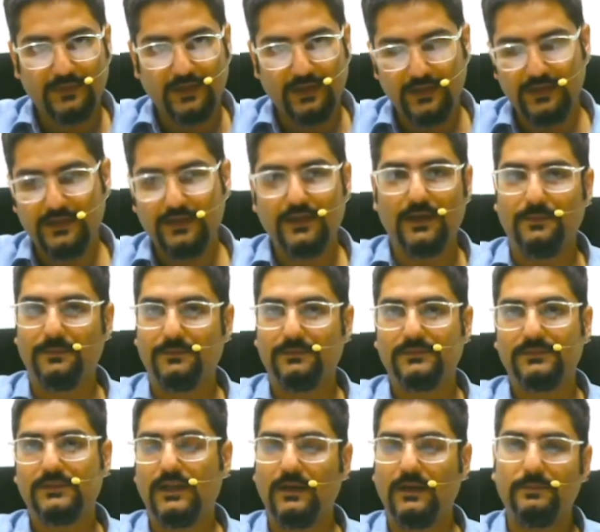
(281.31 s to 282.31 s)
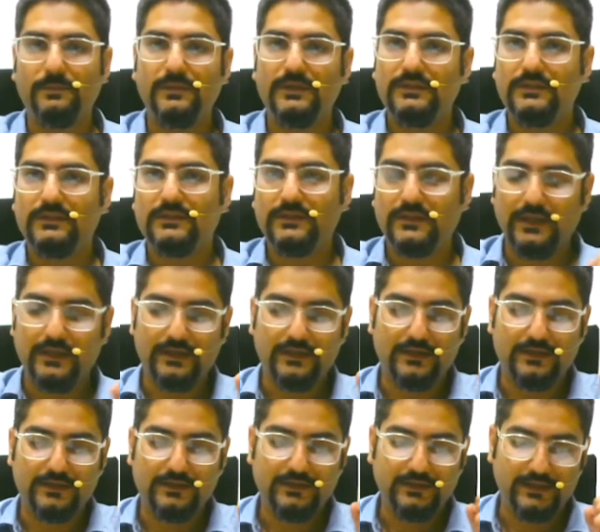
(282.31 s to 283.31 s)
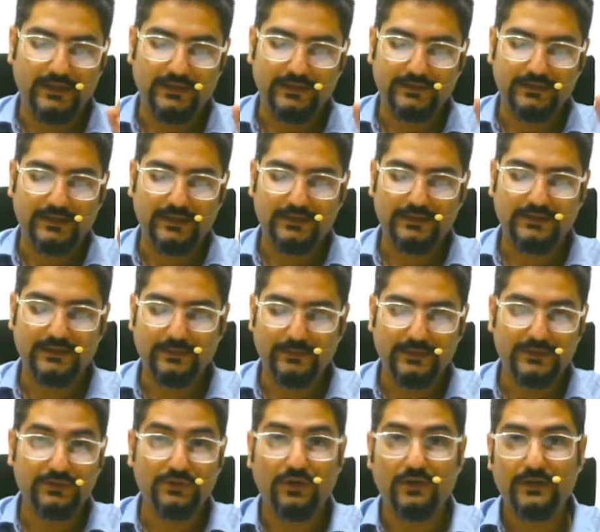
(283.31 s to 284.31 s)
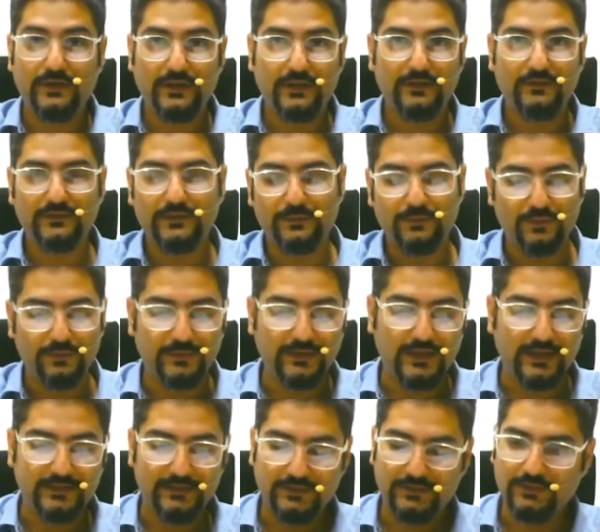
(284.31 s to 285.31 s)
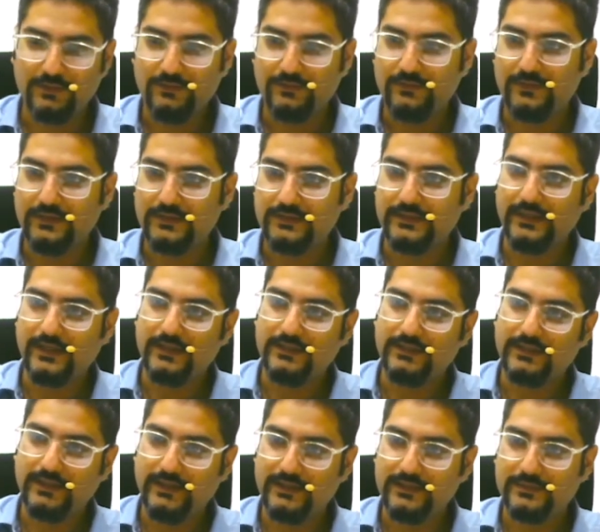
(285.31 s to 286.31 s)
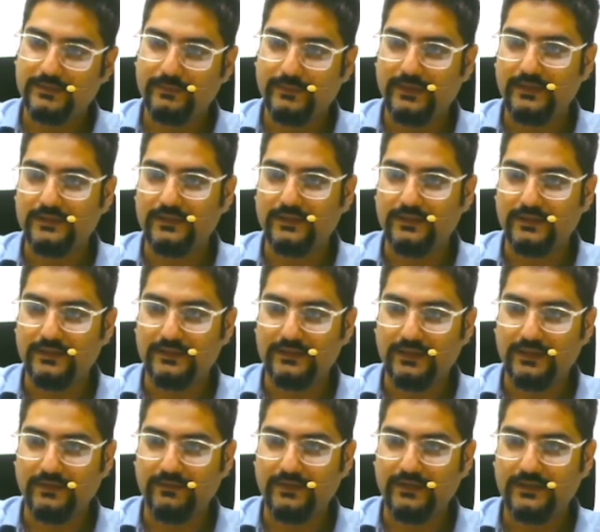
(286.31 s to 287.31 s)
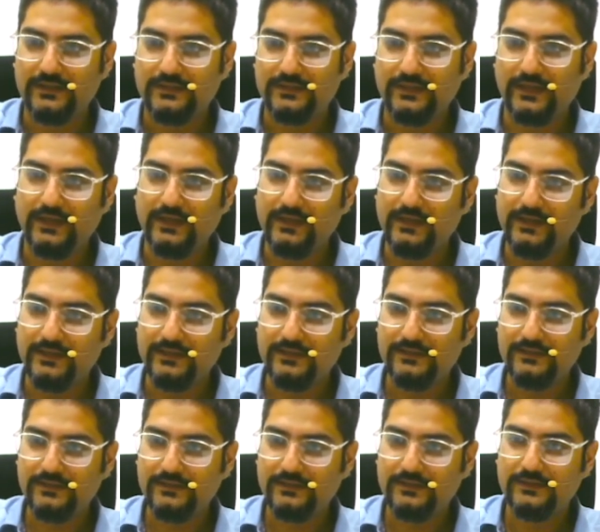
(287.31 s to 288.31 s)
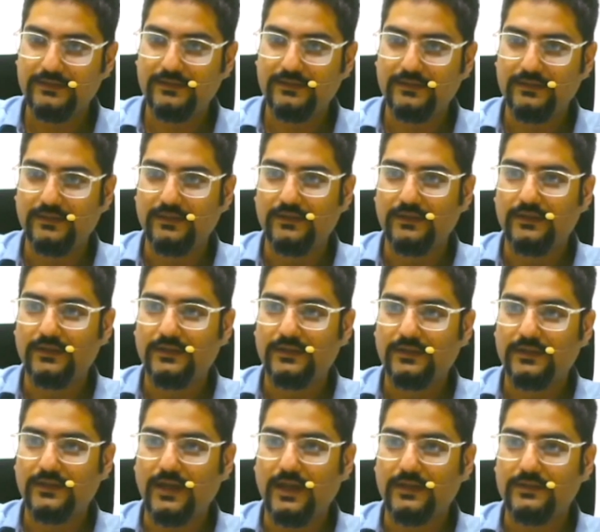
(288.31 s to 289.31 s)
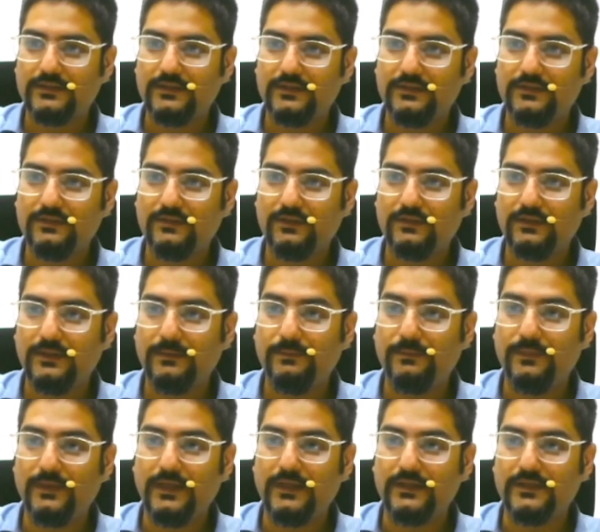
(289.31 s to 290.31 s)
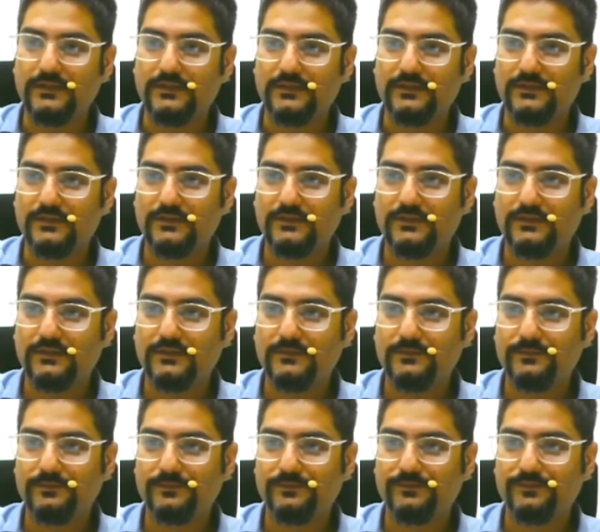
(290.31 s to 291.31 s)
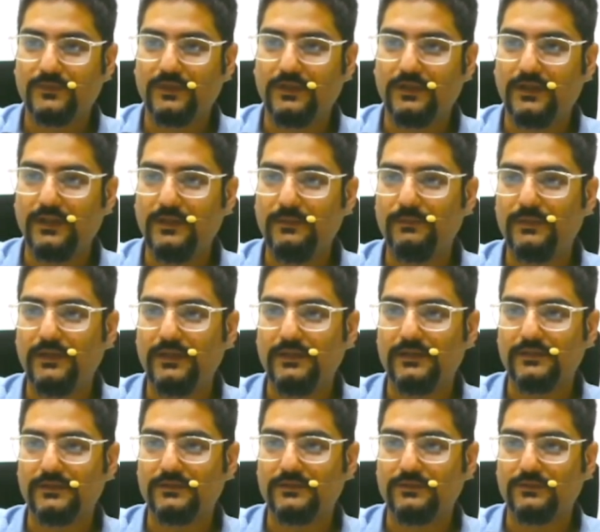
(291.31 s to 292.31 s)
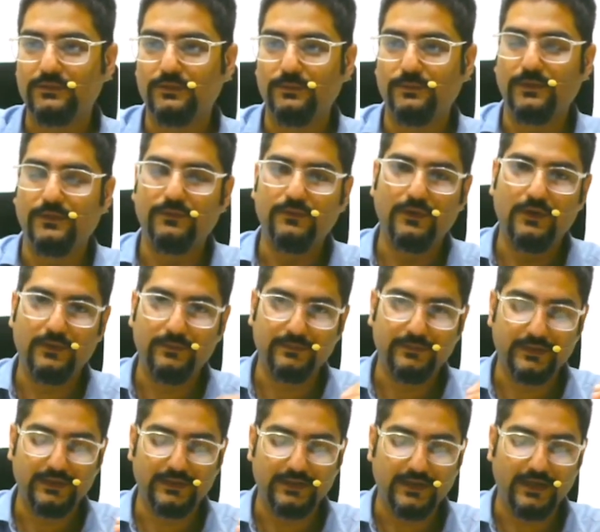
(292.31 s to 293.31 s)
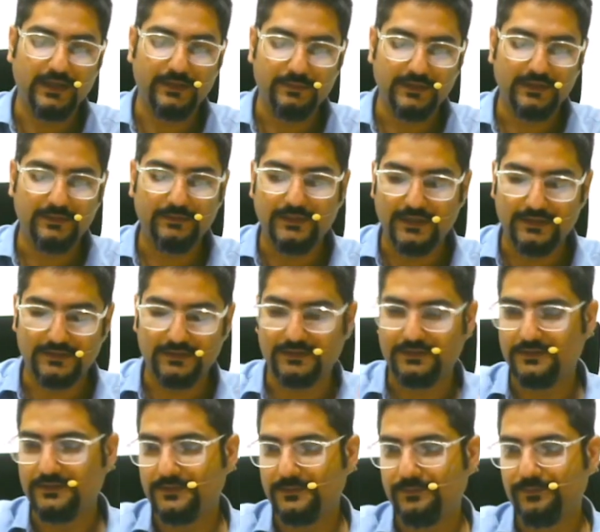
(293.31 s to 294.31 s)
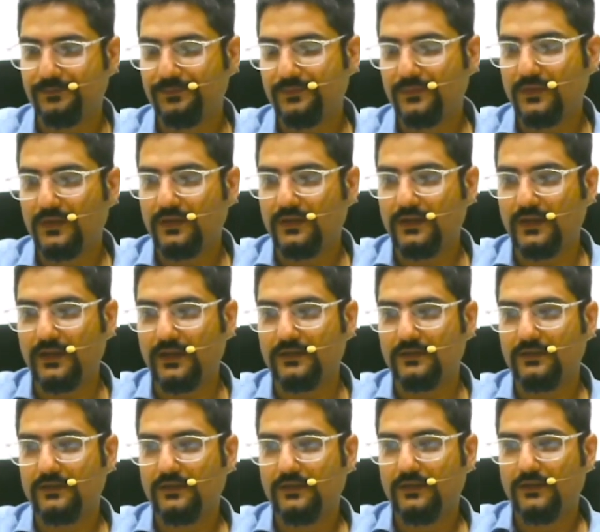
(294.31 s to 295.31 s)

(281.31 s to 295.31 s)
income that BCCI earned, and that's the majority of the mobilization of fund that takes place in this event. Second is taxation on the players, the team players who perform in the IPL matches, right?